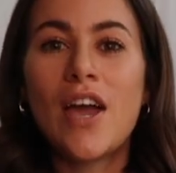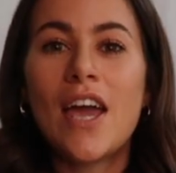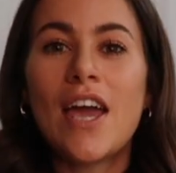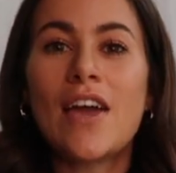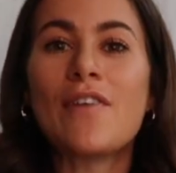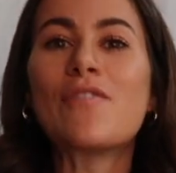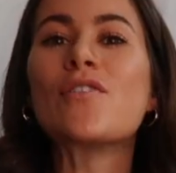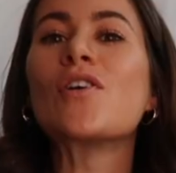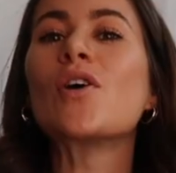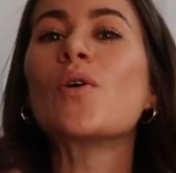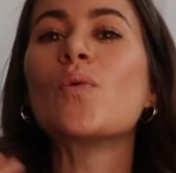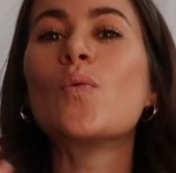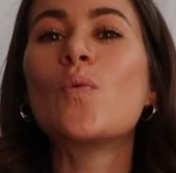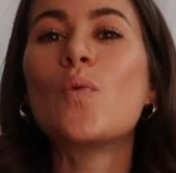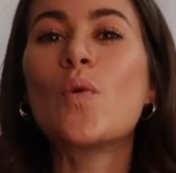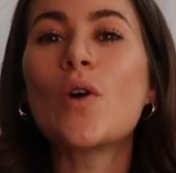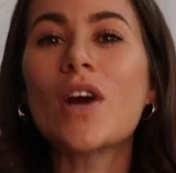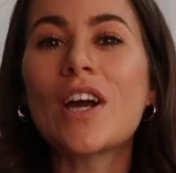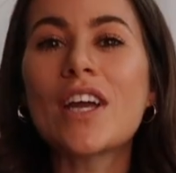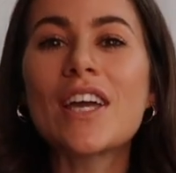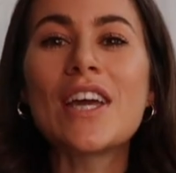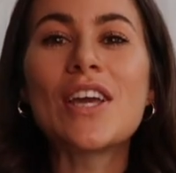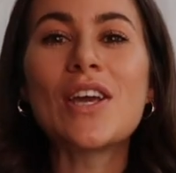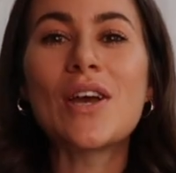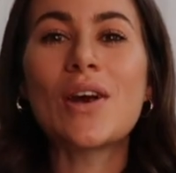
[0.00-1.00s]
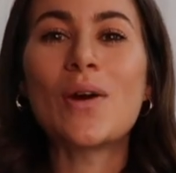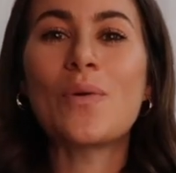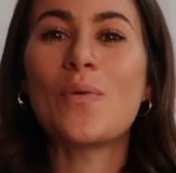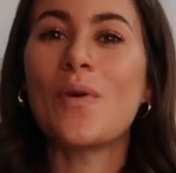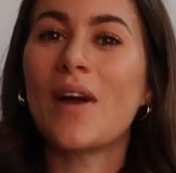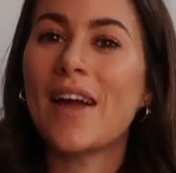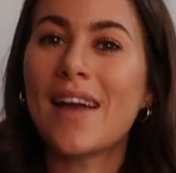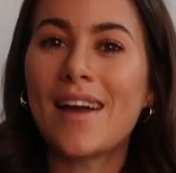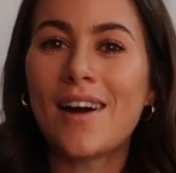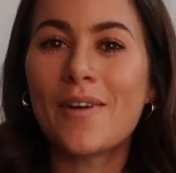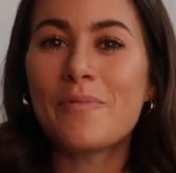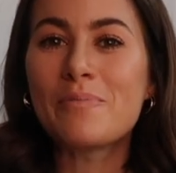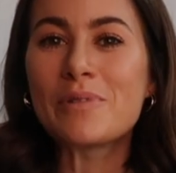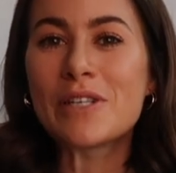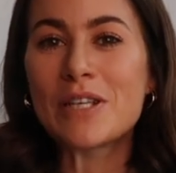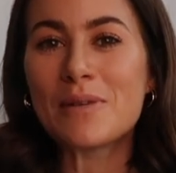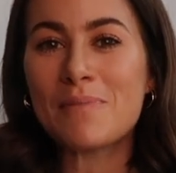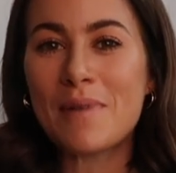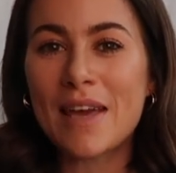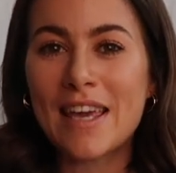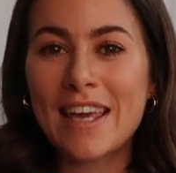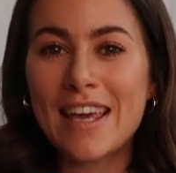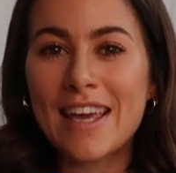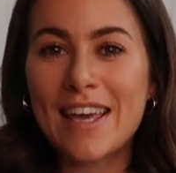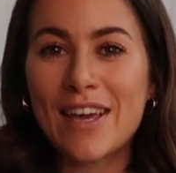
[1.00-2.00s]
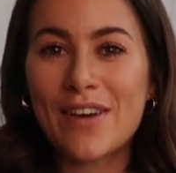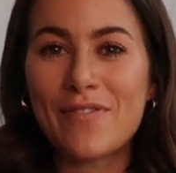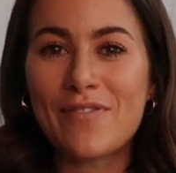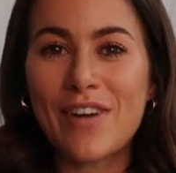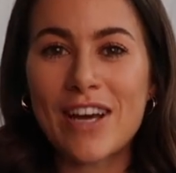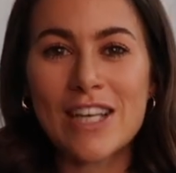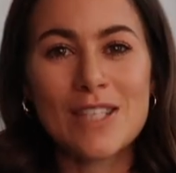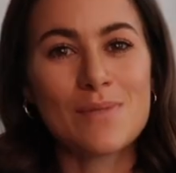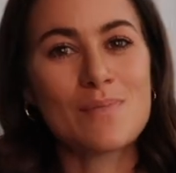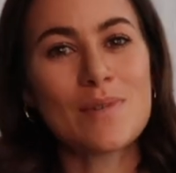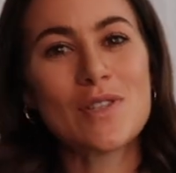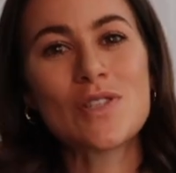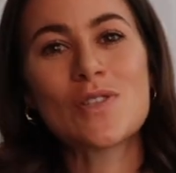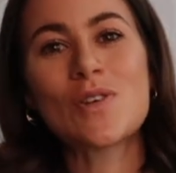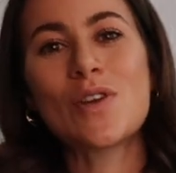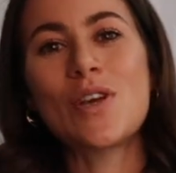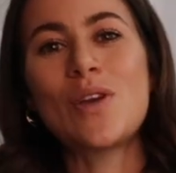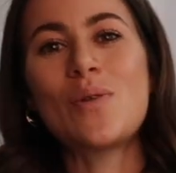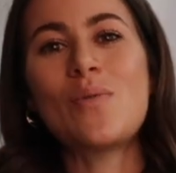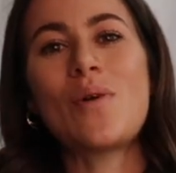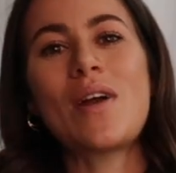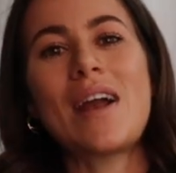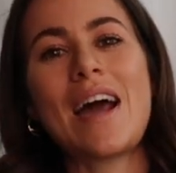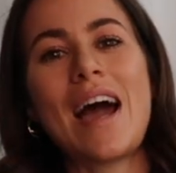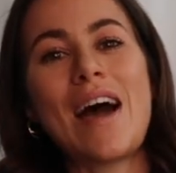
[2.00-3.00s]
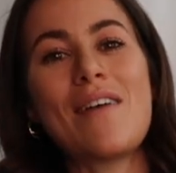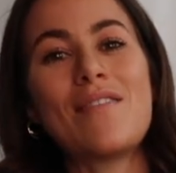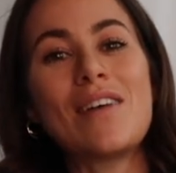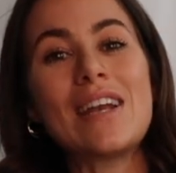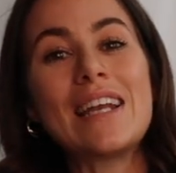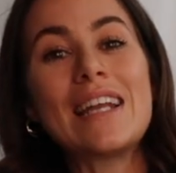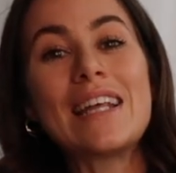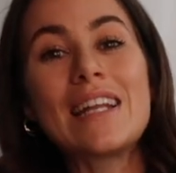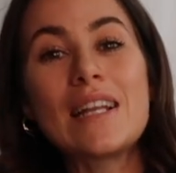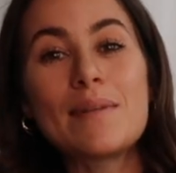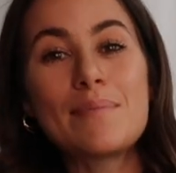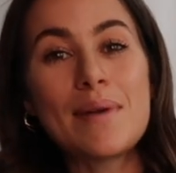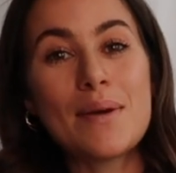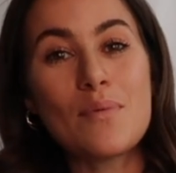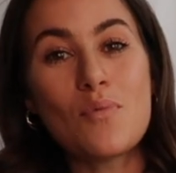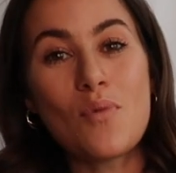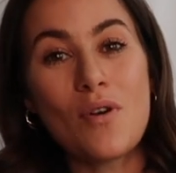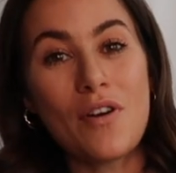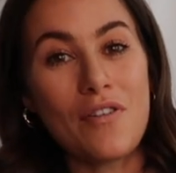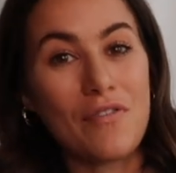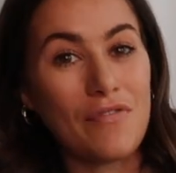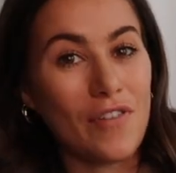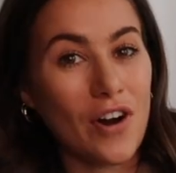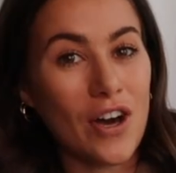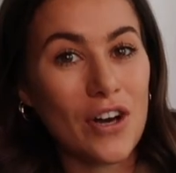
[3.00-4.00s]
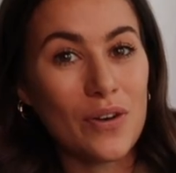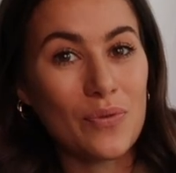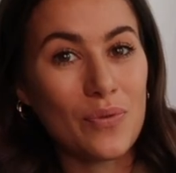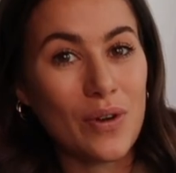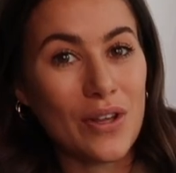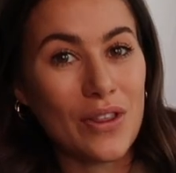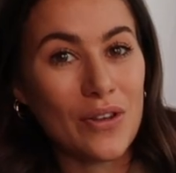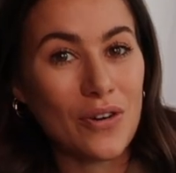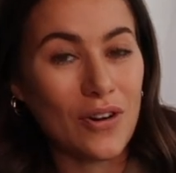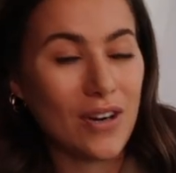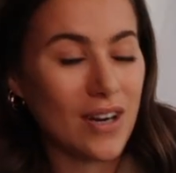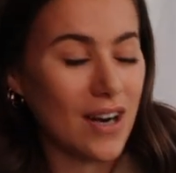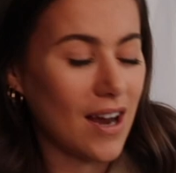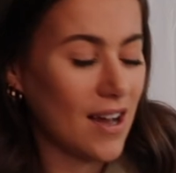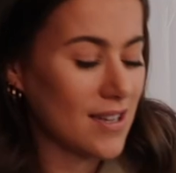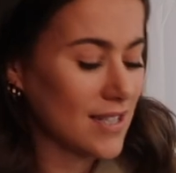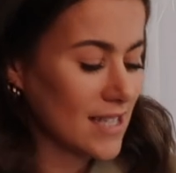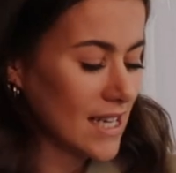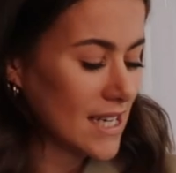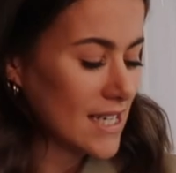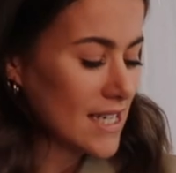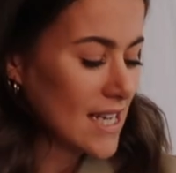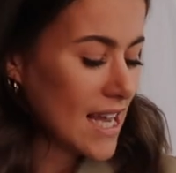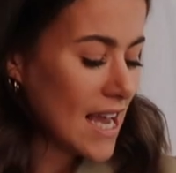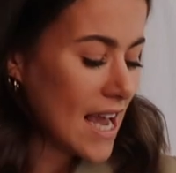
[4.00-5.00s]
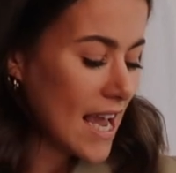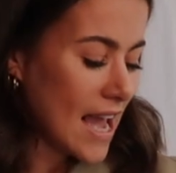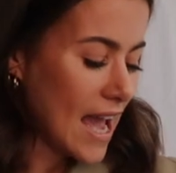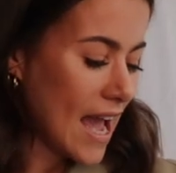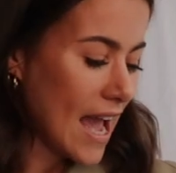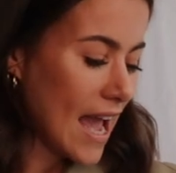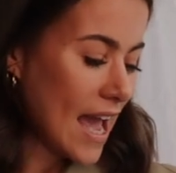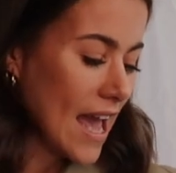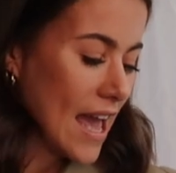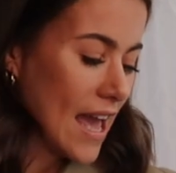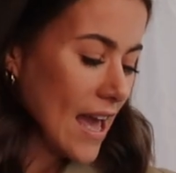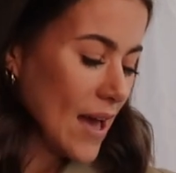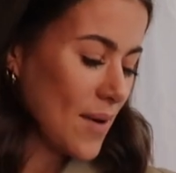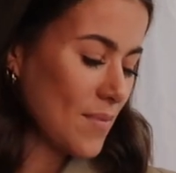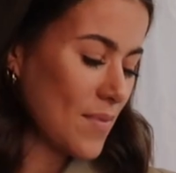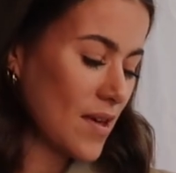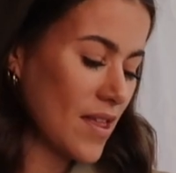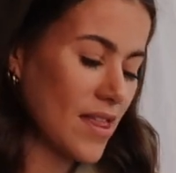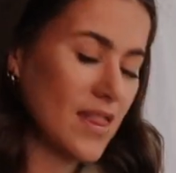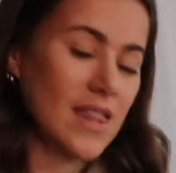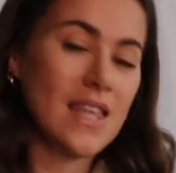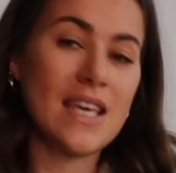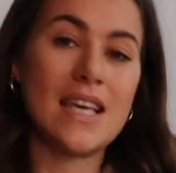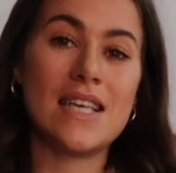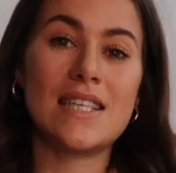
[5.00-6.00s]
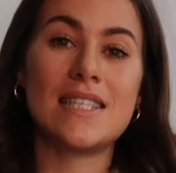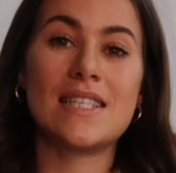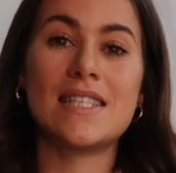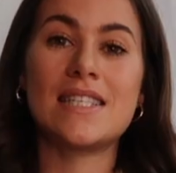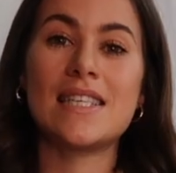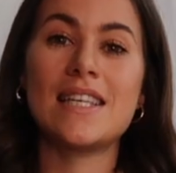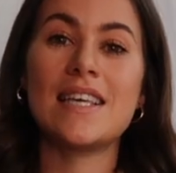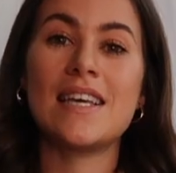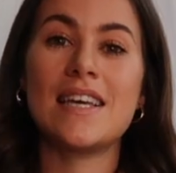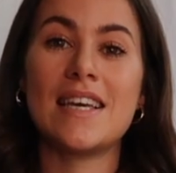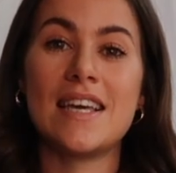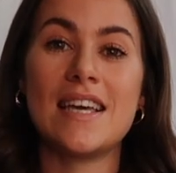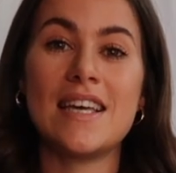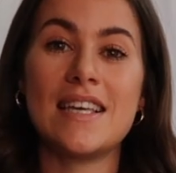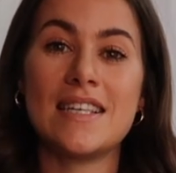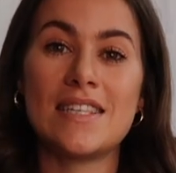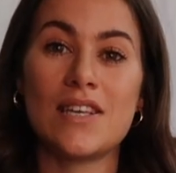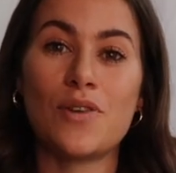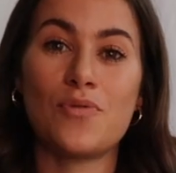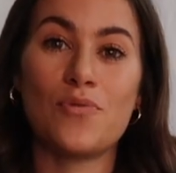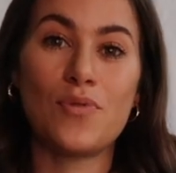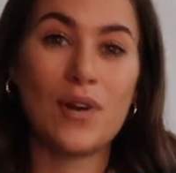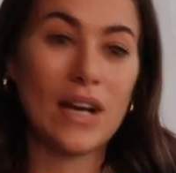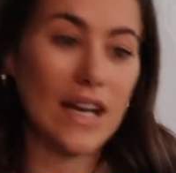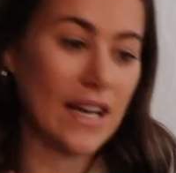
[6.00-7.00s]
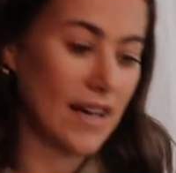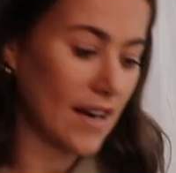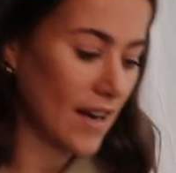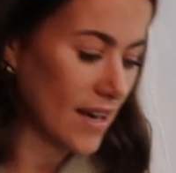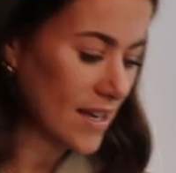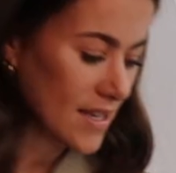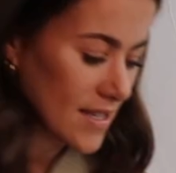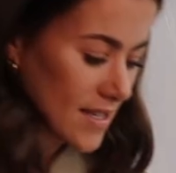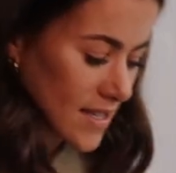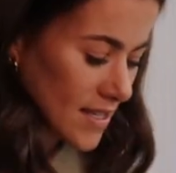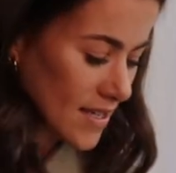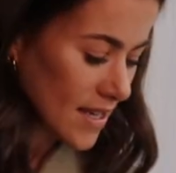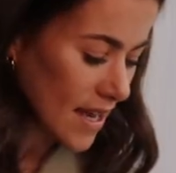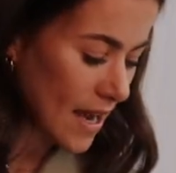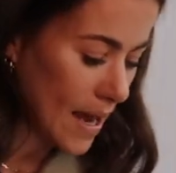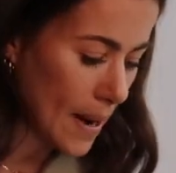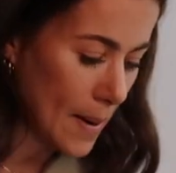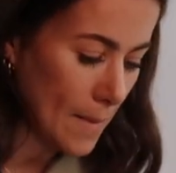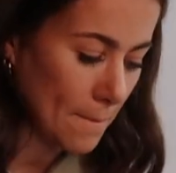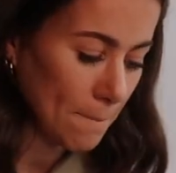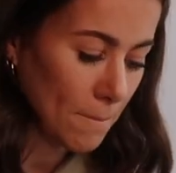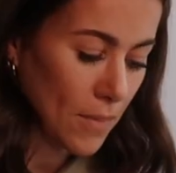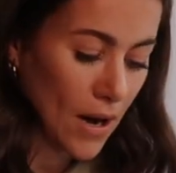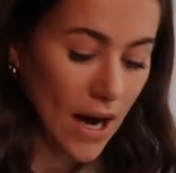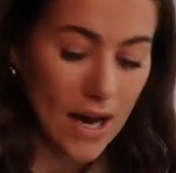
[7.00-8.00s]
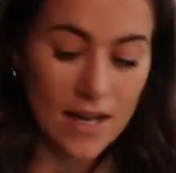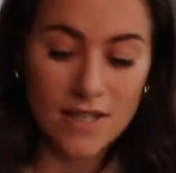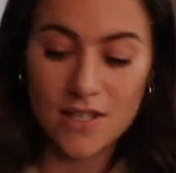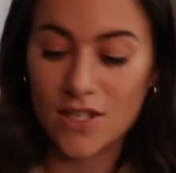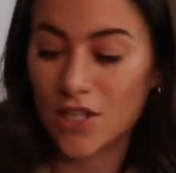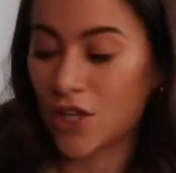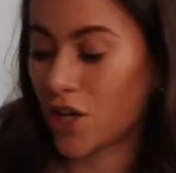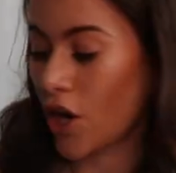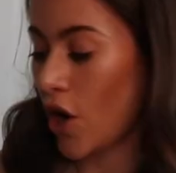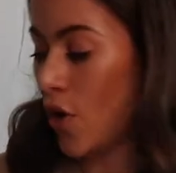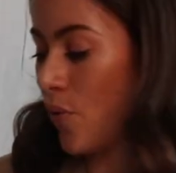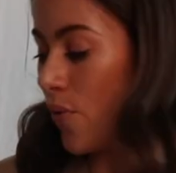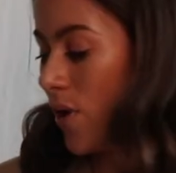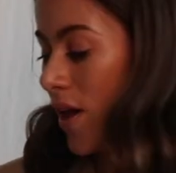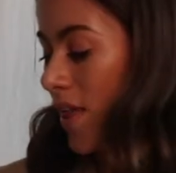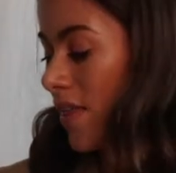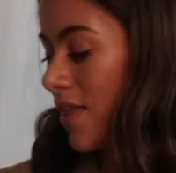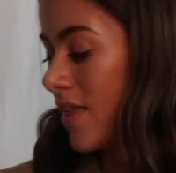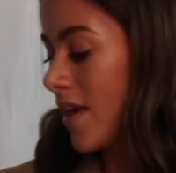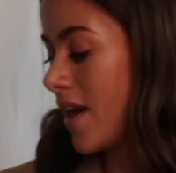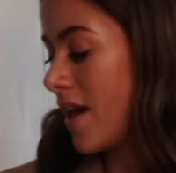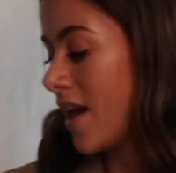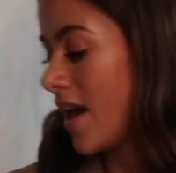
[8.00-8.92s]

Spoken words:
if you're working your way up to making investments or you want to have a little bit more fun with your closet, this is a really nice brand to go with.